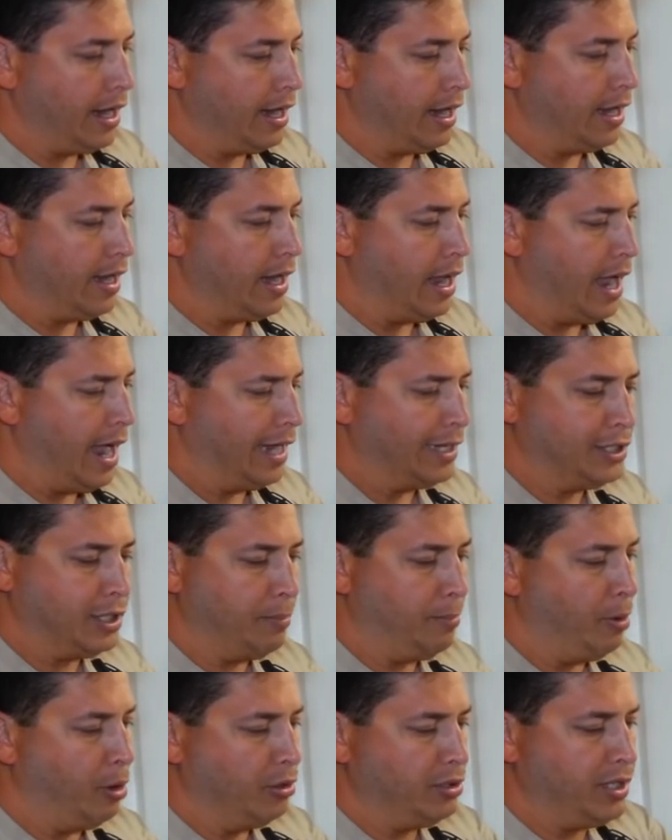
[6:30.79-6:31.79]
And I
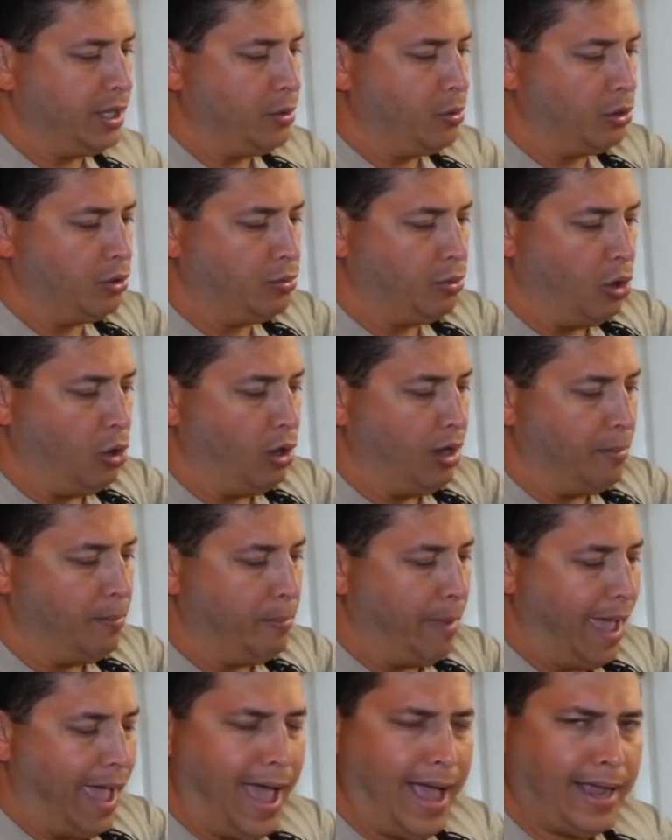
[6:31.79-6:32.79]
suppose he would roll him
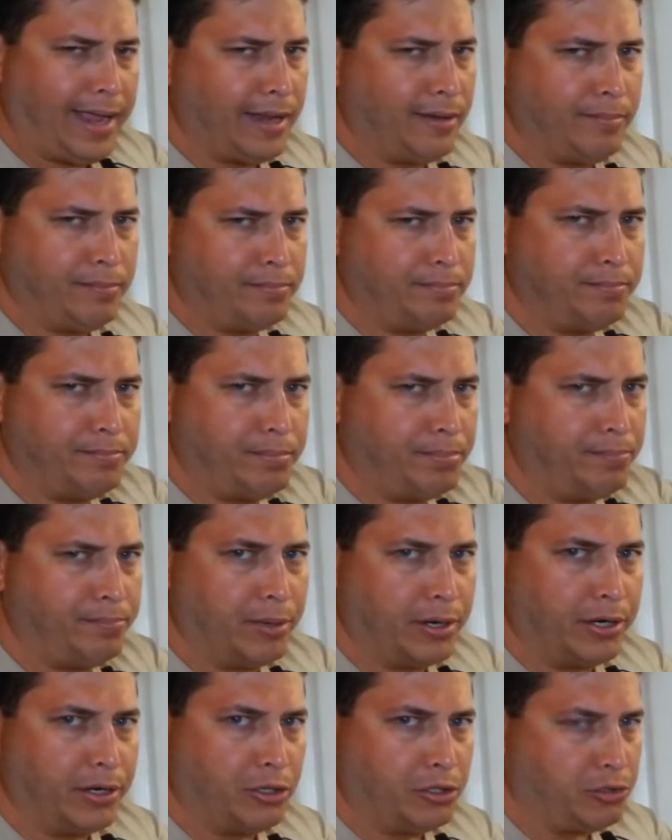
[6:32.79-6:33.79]
back and
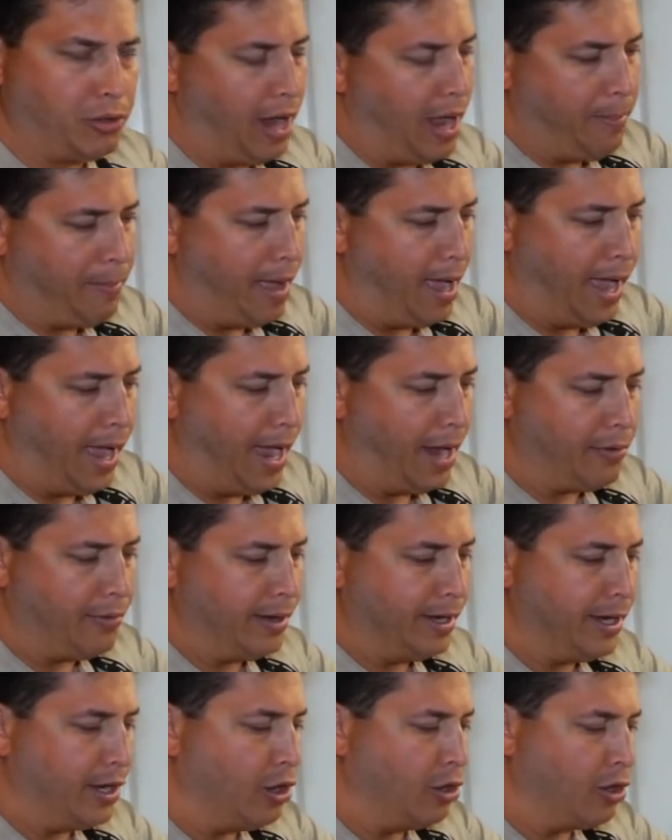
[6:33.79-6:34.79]
put in a trap. I
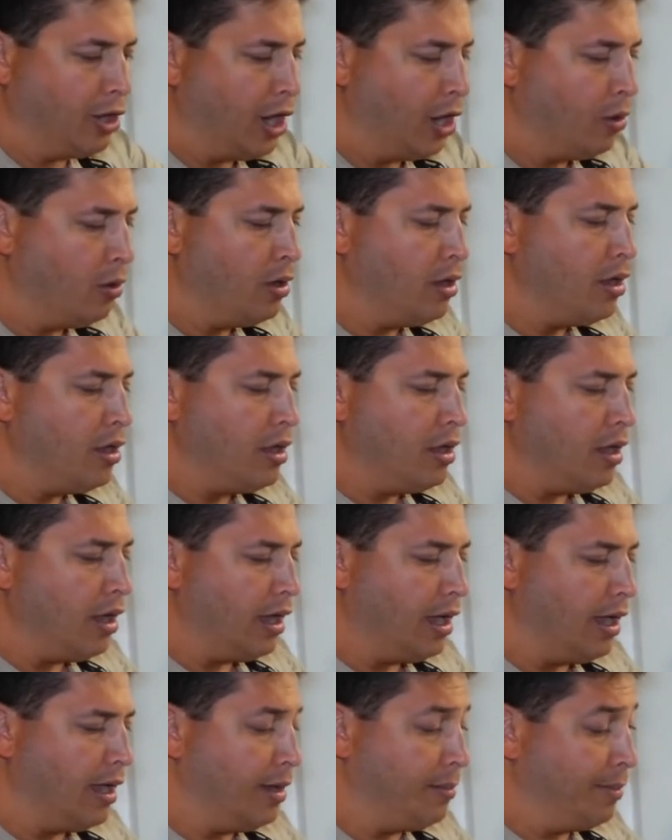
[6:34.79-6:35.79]
really don't know.
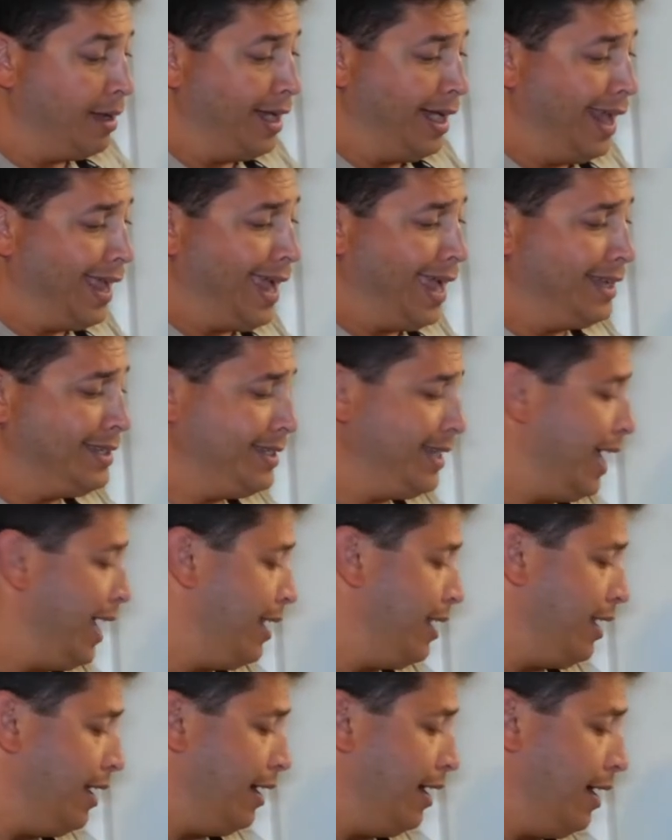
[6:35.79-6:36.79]
Like I
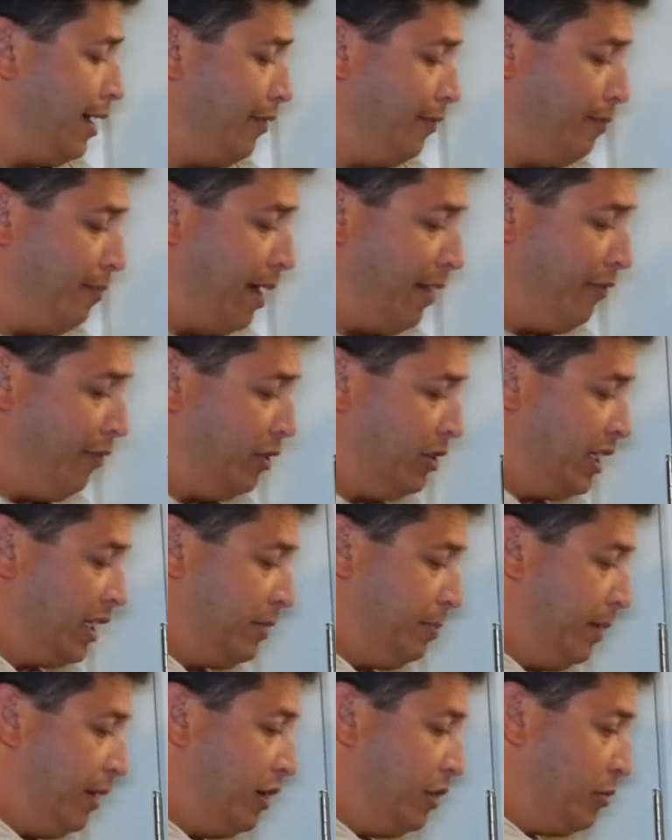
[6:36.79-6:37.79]
said, my first
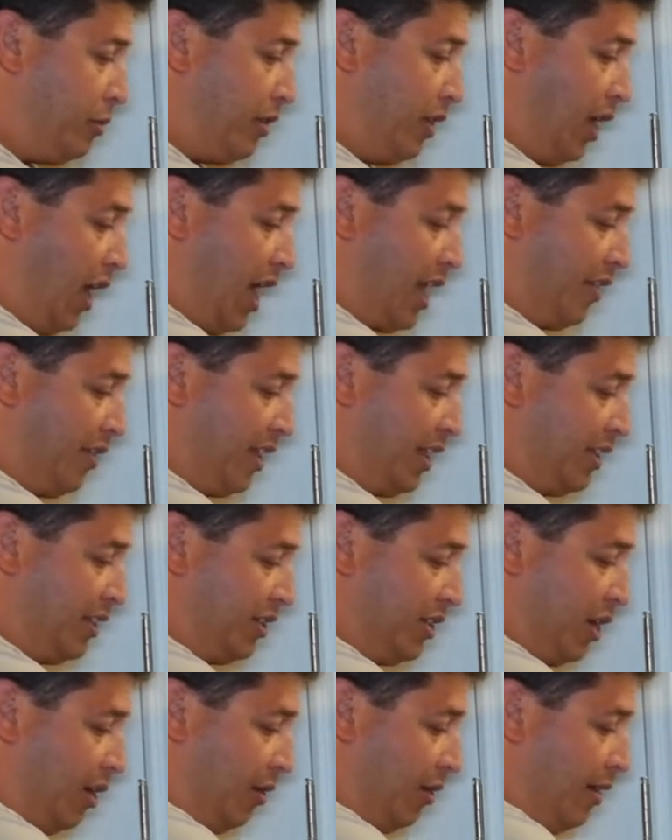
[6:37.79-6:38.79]
experience with a lot of these,
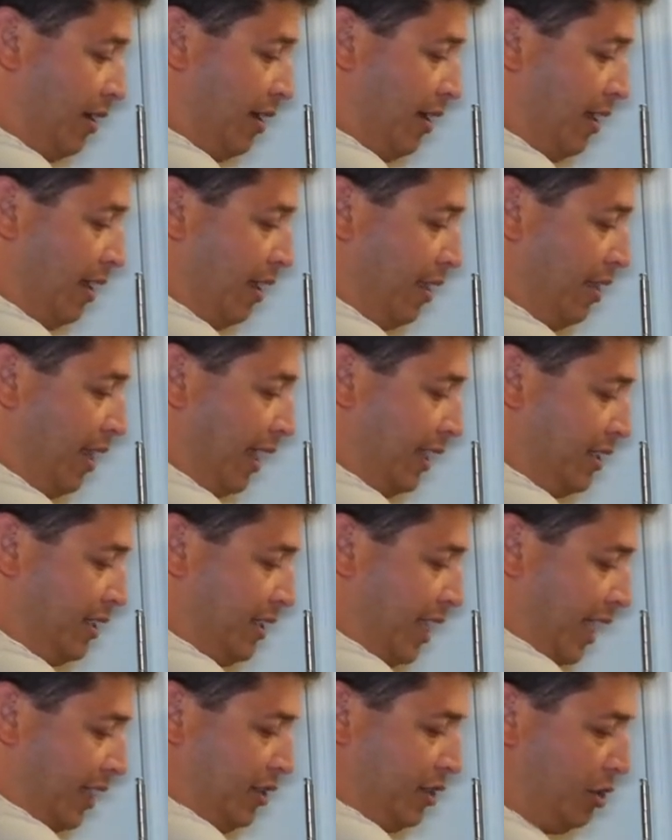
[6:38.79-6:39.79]
so
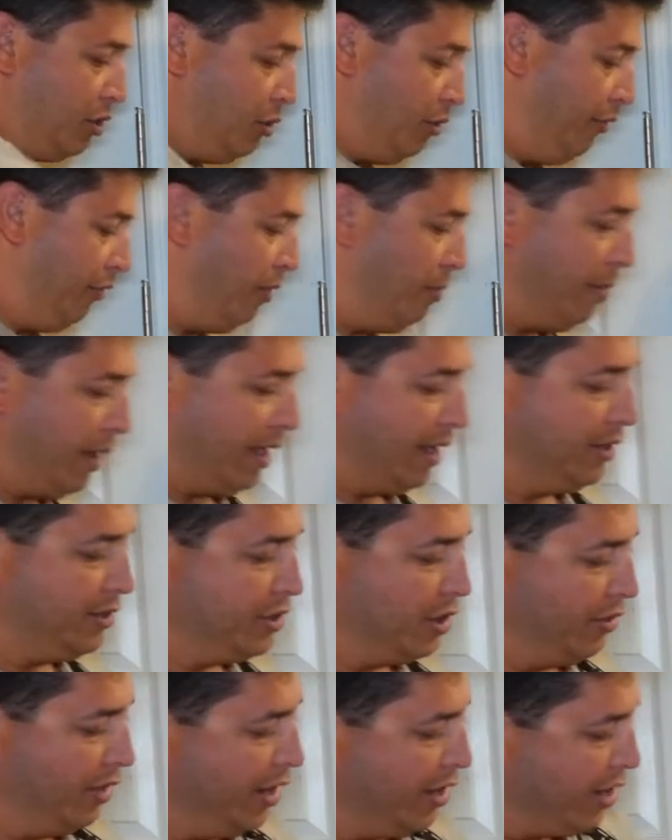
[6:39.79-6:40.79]
that's new for me.
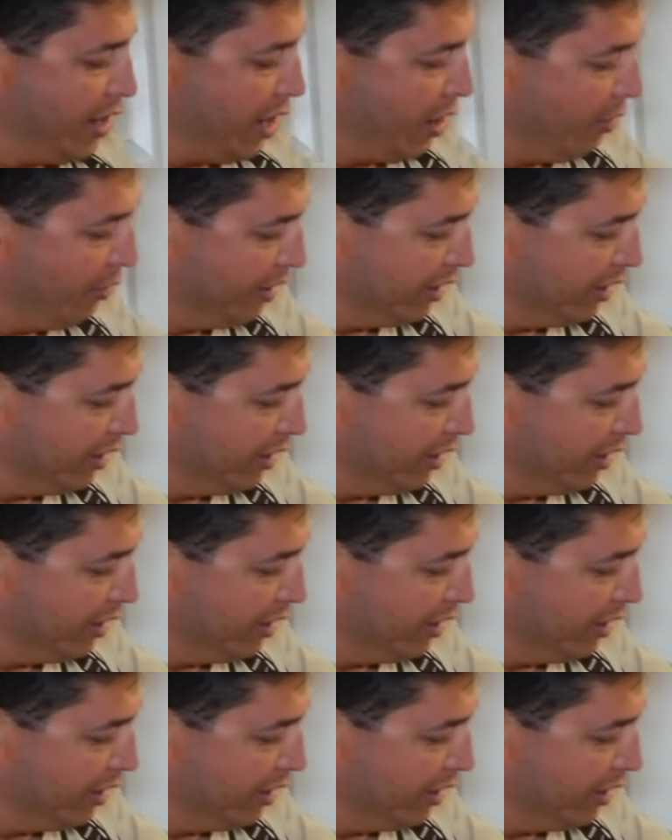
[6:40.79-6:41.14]
So there you go.